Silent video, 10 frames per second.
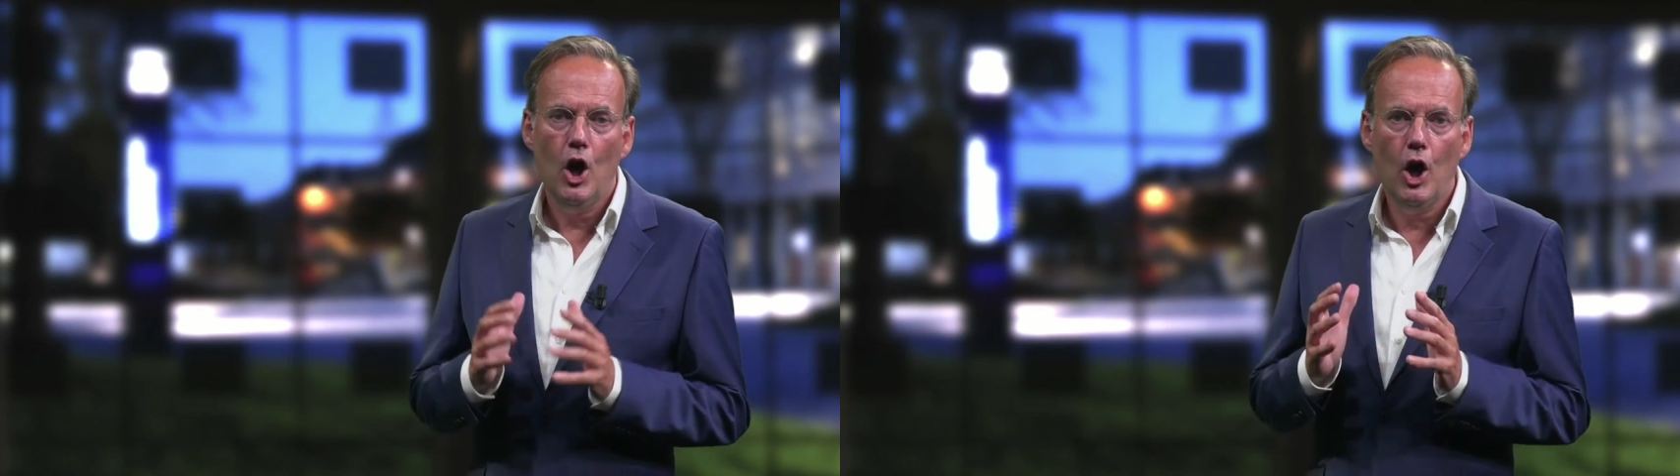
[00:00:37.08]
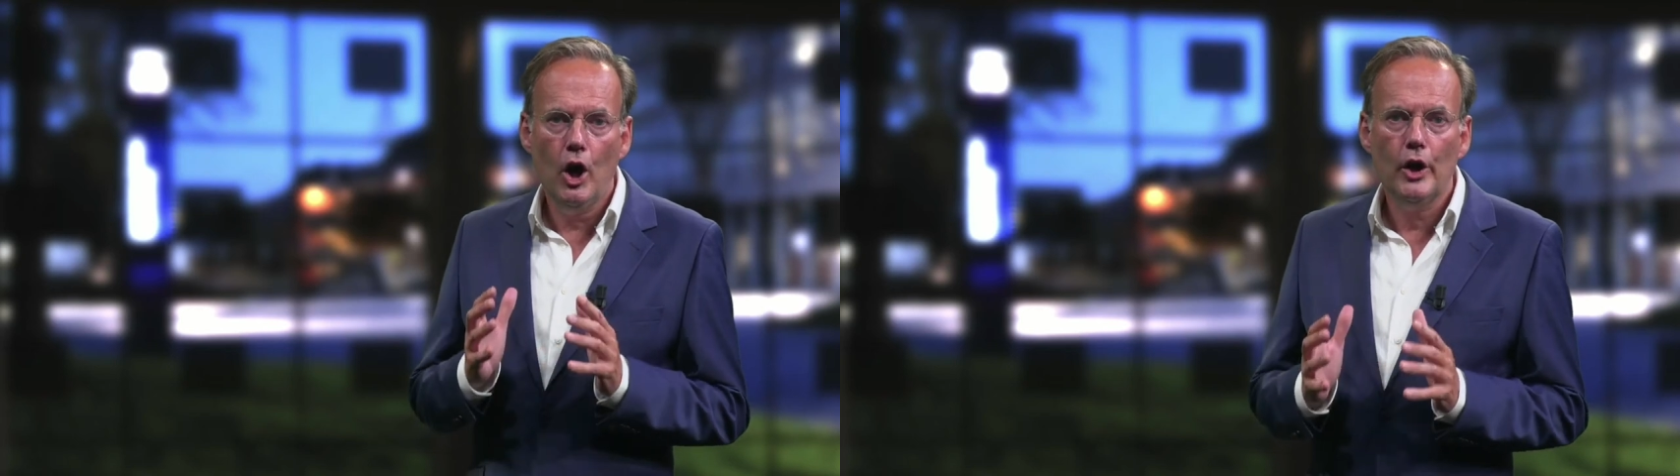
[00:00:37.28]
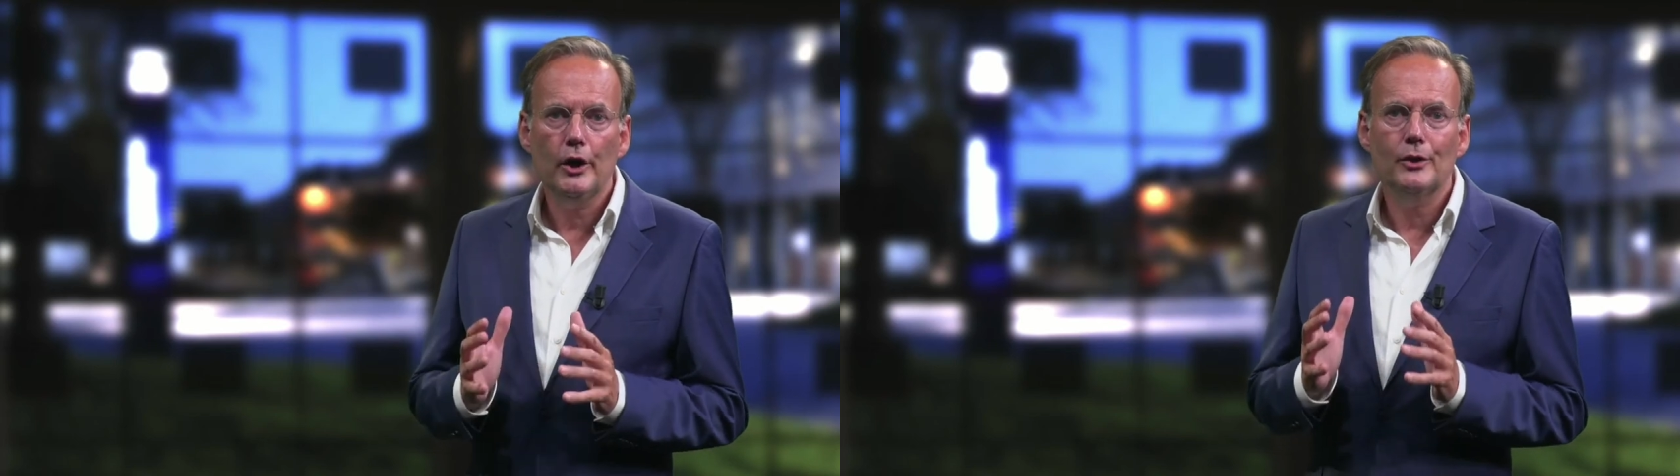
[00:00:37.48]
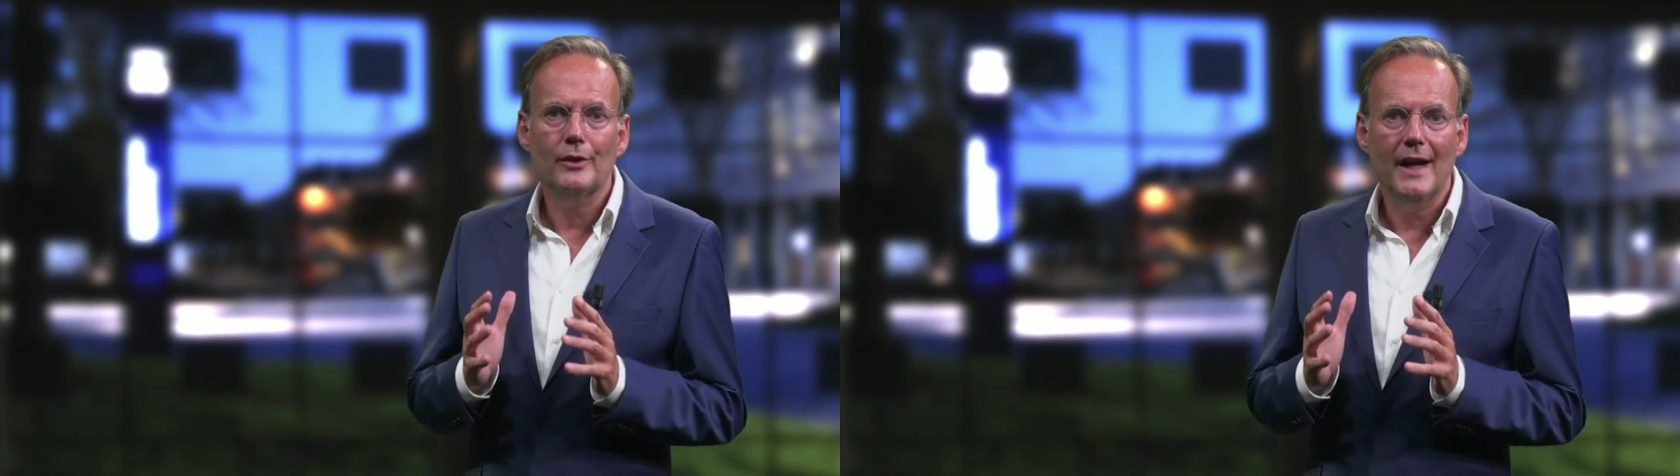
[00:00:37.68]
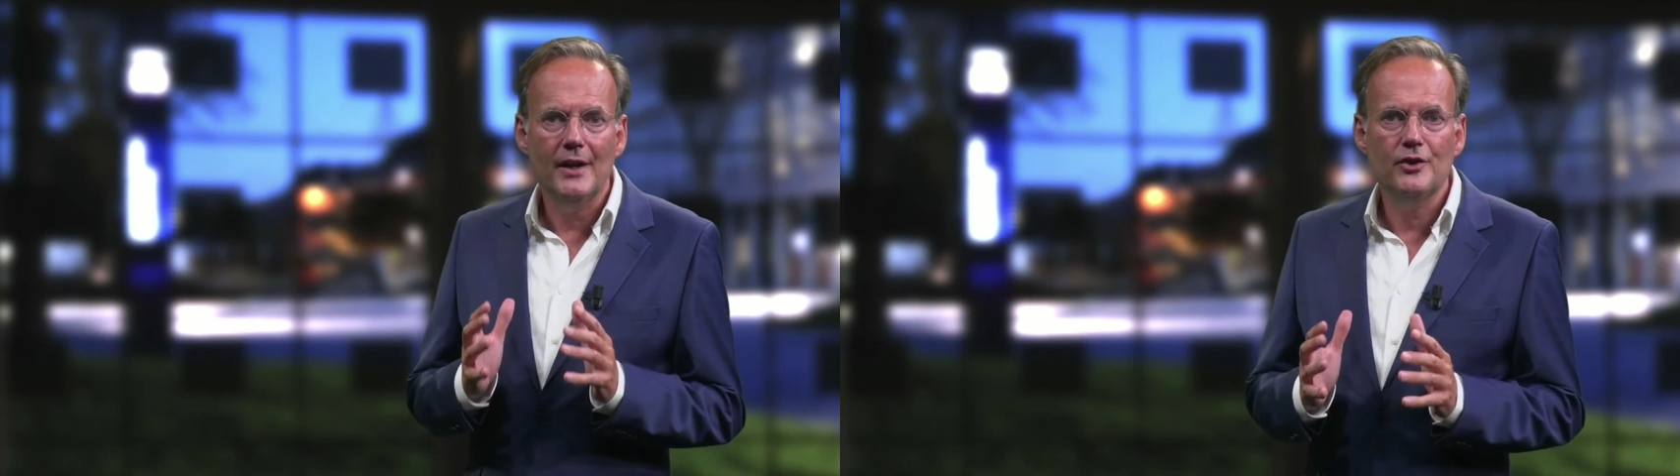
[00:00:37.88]
Are
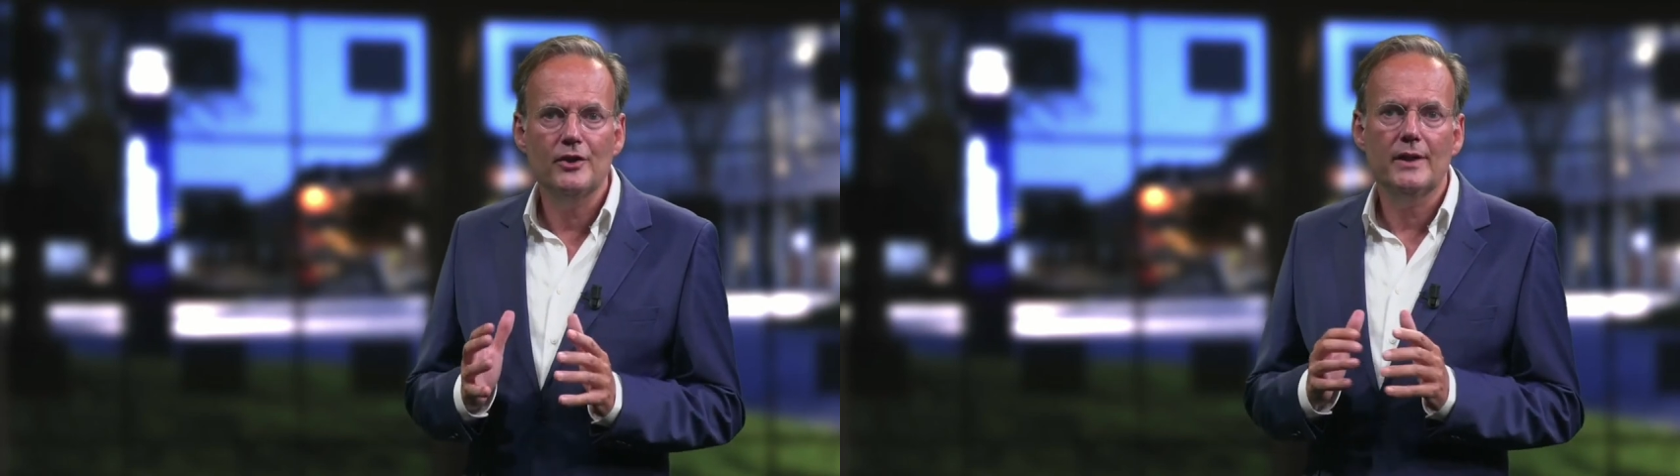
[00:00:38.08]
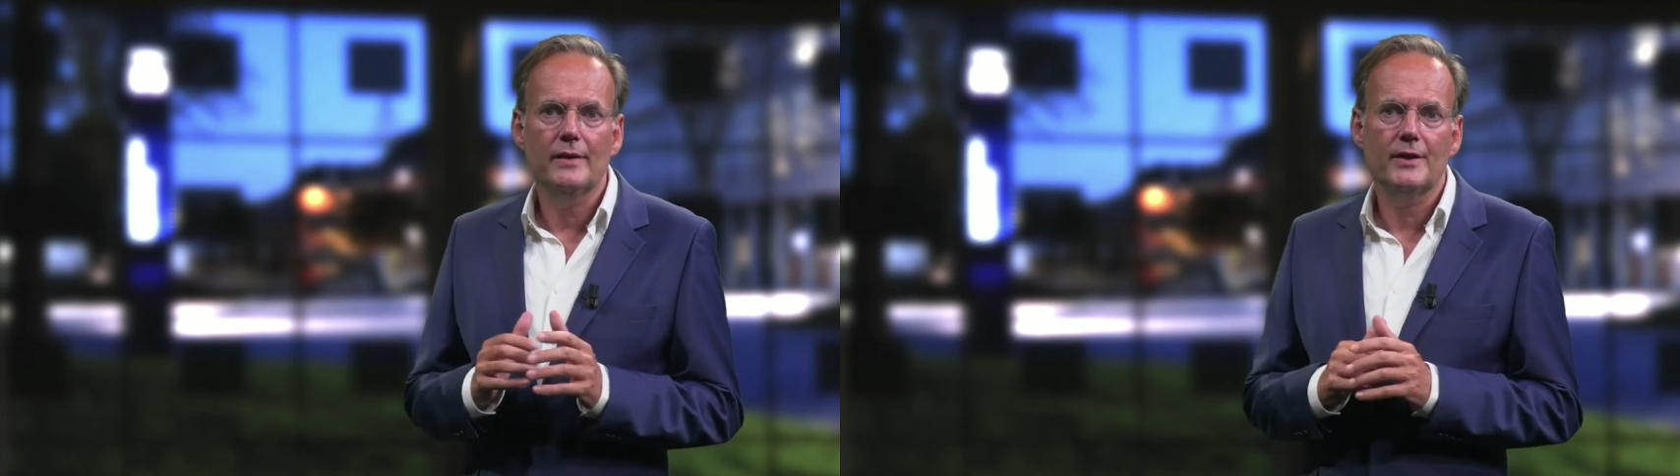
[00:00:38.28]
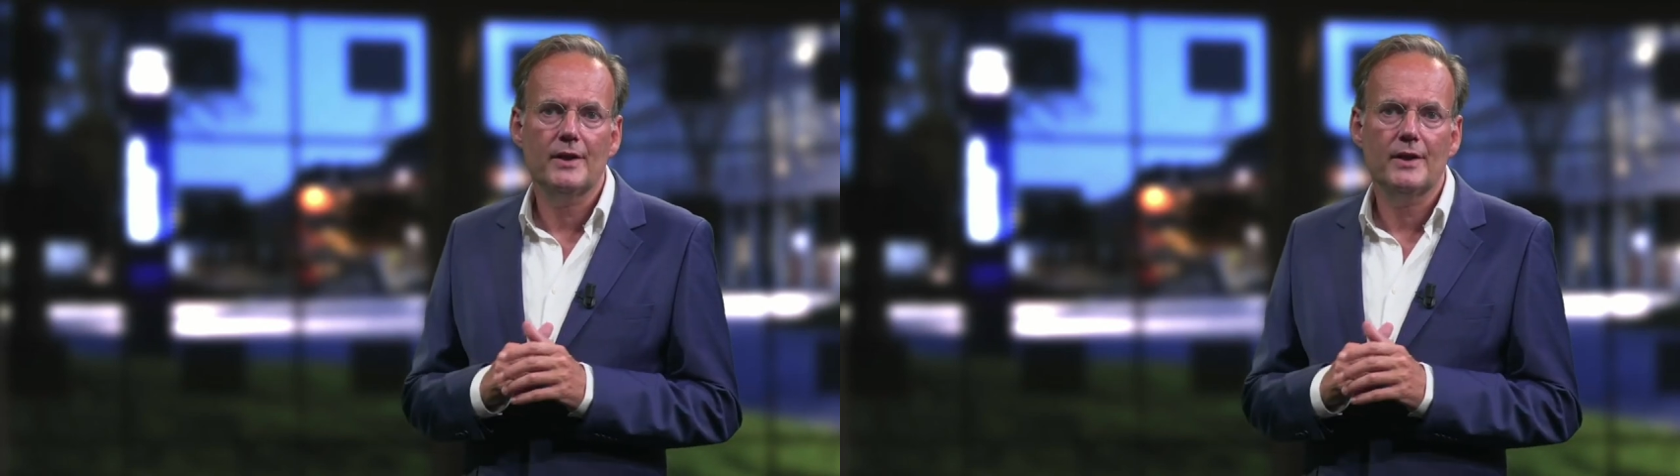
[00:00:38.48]
your engineering